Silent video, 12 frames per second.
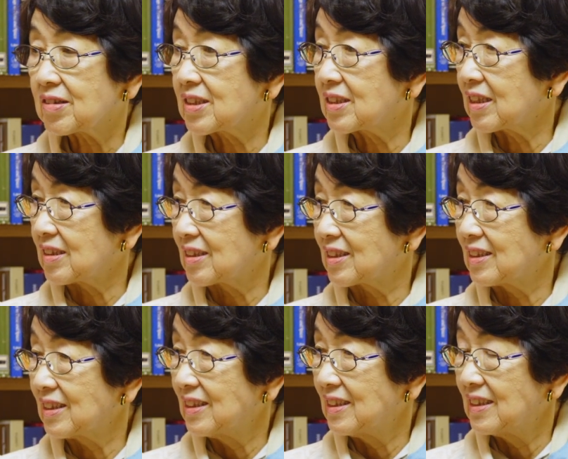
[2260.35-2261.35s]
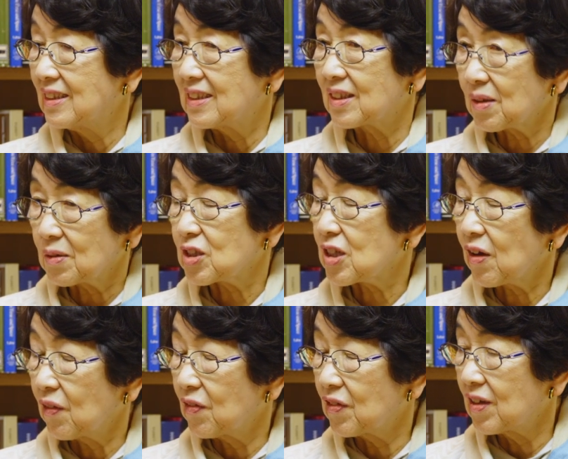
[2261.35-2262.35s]
sense
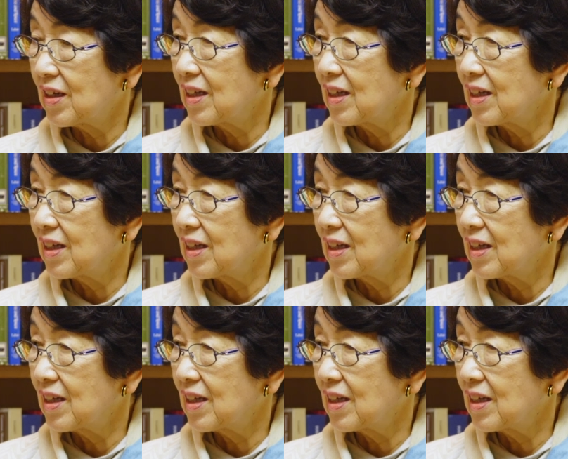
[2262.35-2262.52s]
yourself.